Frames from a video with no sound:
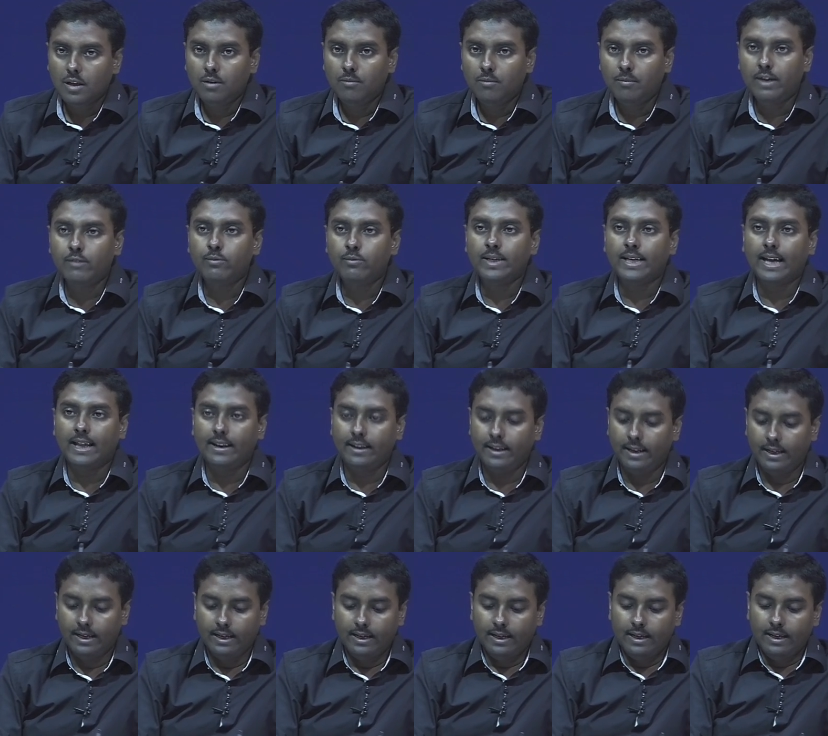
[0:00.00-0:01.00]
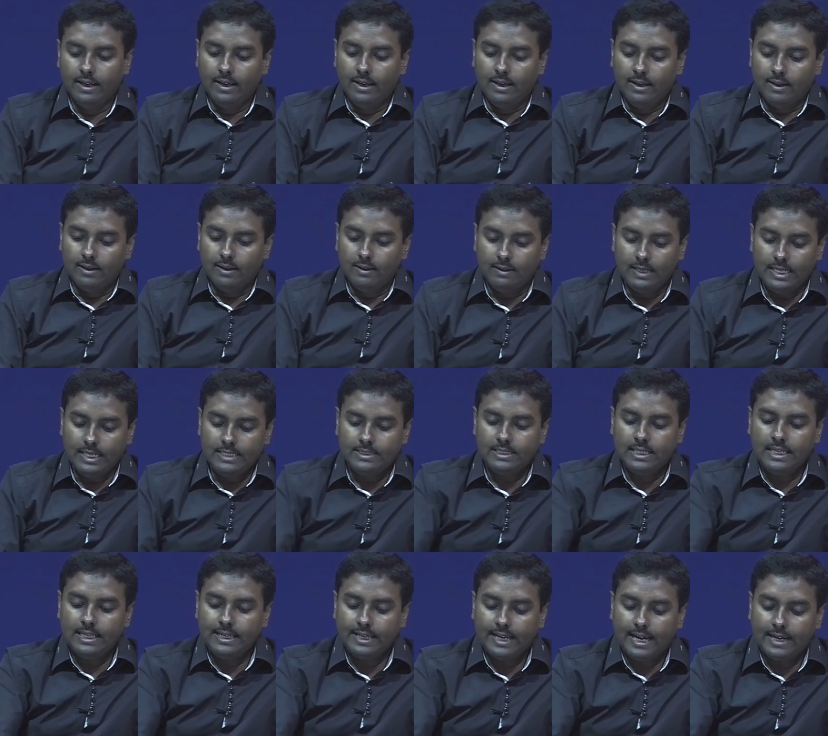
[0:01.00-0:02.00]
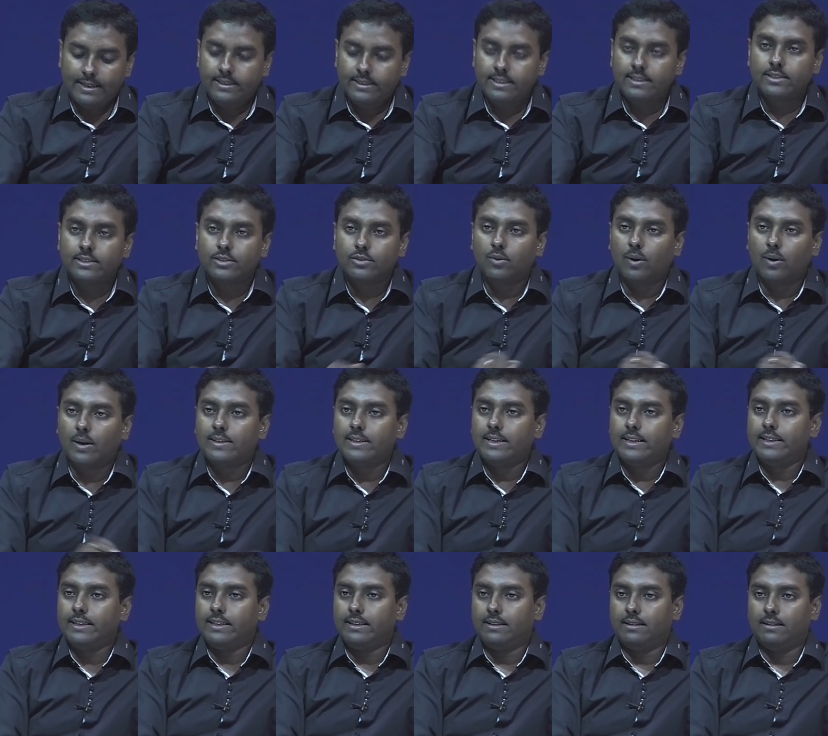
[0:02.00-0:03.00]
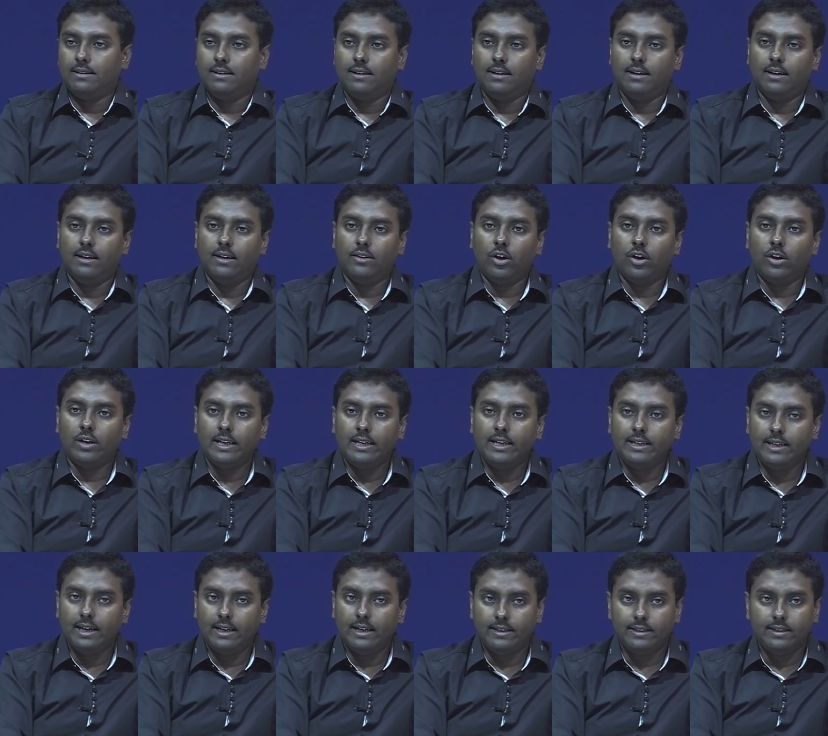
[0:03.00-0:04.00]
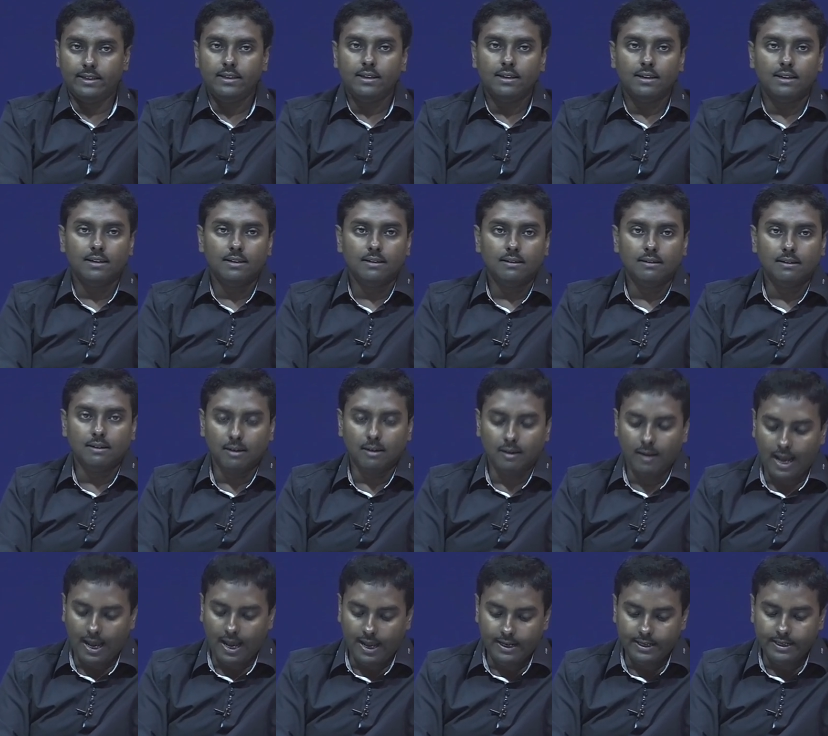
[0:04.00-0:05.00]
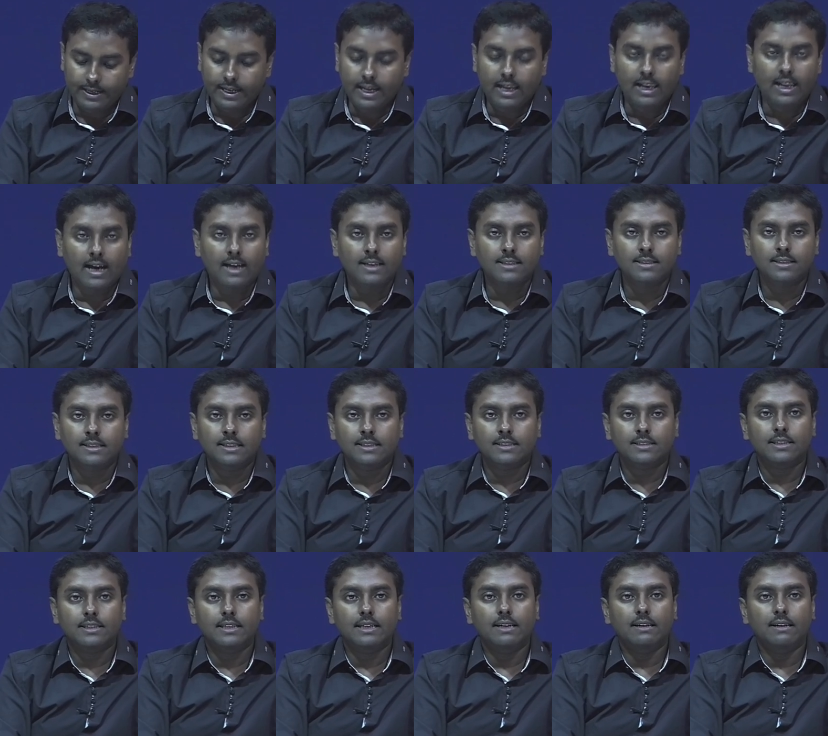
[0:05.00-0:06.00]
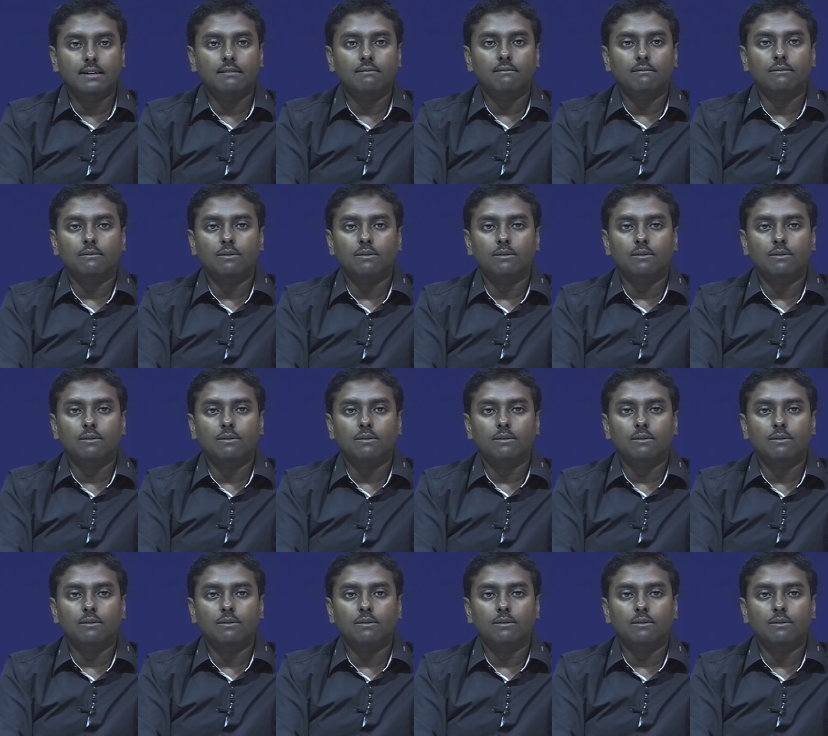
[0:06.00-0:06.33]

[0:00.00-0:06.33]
But we can easily get this quadratic uh, nonlinearity uh, and realize this uh,